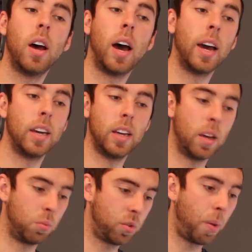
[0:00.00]
I
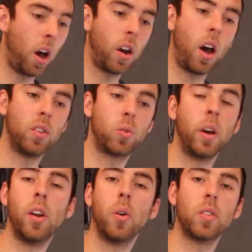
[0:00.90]
am spot on, so
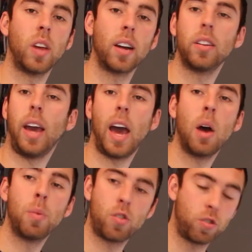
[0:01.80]
I know exactly
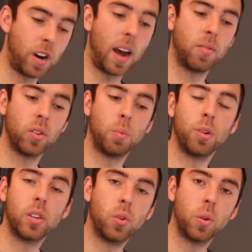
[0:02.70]
how much gravel to
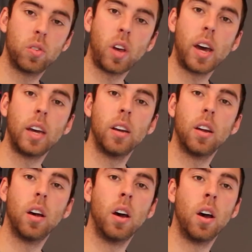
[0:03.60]
bring to a site,
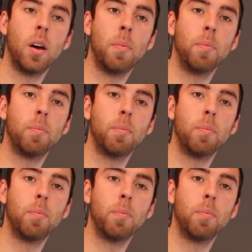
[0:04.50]
how